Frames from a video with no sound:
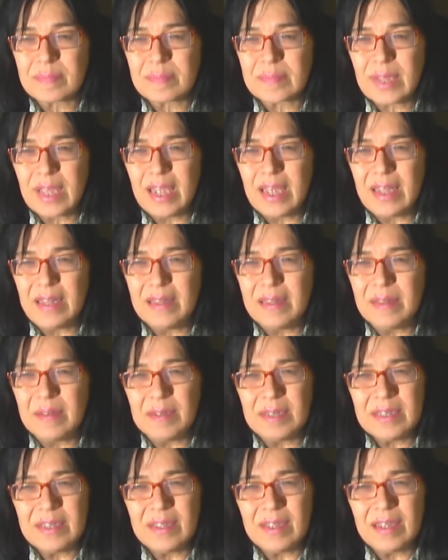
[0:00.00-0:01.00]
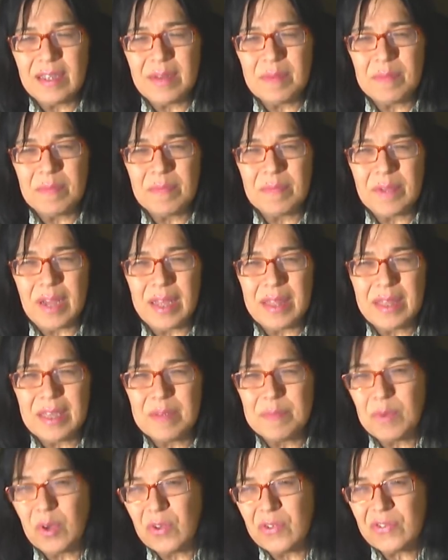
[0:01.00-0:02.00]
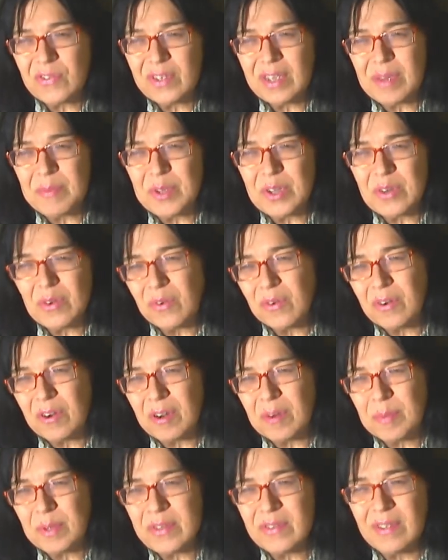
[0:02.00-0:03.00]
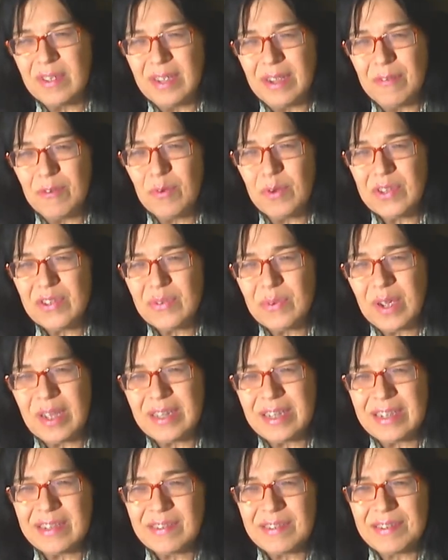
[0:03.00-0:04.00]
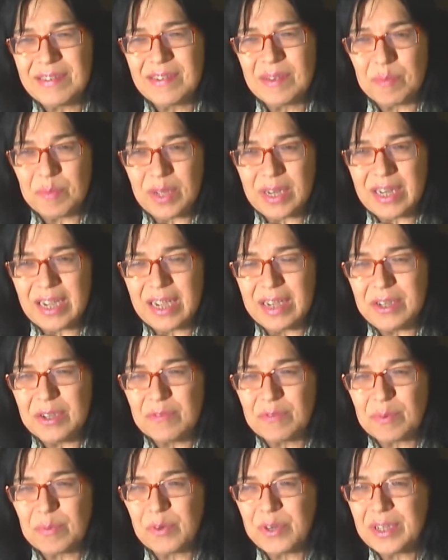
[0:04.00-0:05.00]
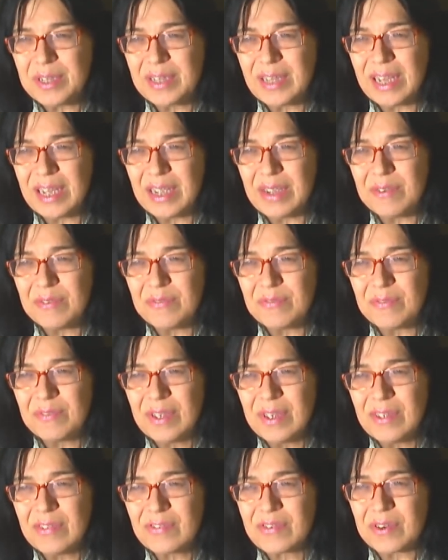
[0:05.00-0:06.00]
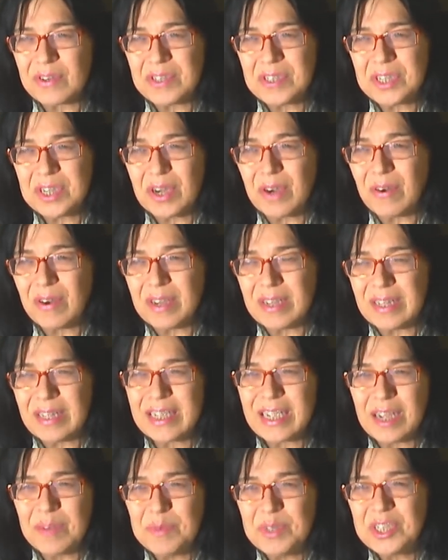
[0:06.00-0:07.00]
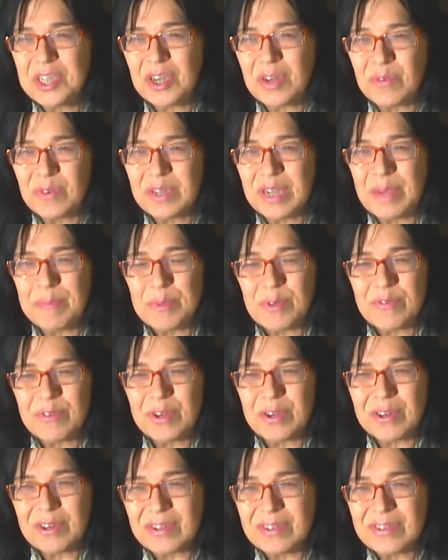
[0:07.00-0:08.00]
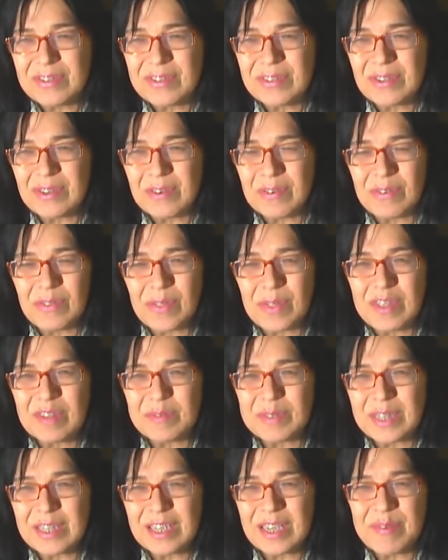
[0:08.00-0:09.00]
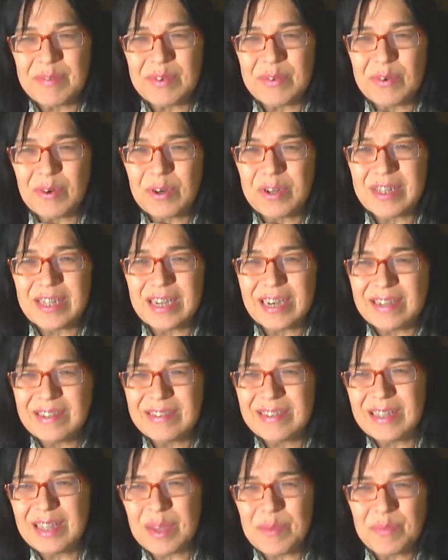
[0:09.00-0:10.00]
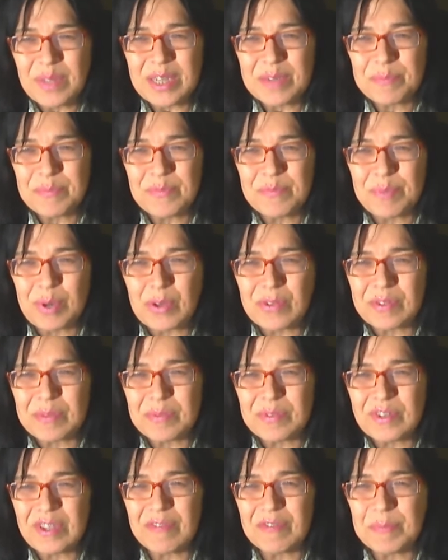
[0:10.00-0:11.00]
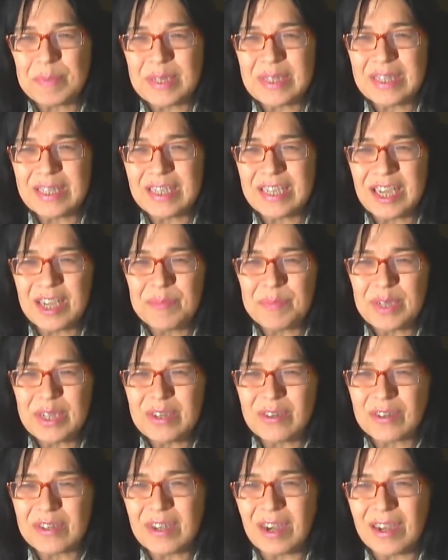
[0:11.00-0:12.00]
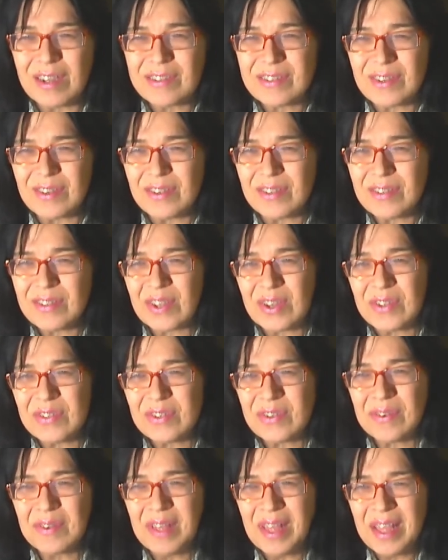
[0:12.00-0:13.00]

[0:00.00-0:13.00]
And I think mostly I'm ignored, but see, every once in a while I'd see somebody I knew from real life start sharing, like I'd be sharing Yemen photos or things about the Yemen war, and then I'd see them like post some stuff about the Yemen or Gaza also. So